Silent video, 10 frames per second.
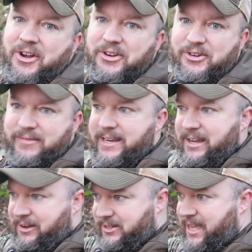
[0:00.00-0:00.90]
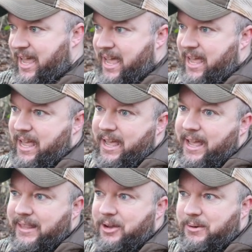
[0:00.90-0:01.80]
100 videos.
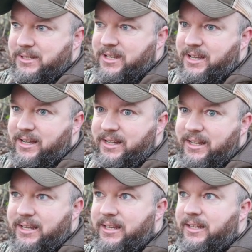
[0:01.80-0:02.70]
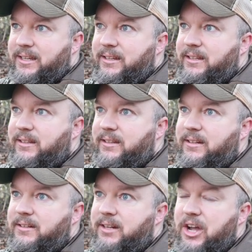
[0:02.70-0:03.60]
There was
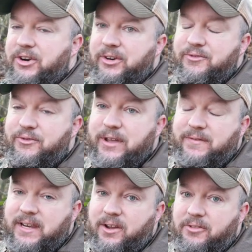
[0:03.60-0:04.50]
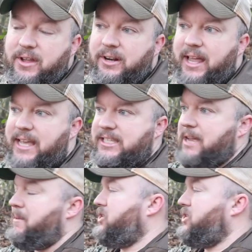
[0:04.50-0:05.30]
150 on there last time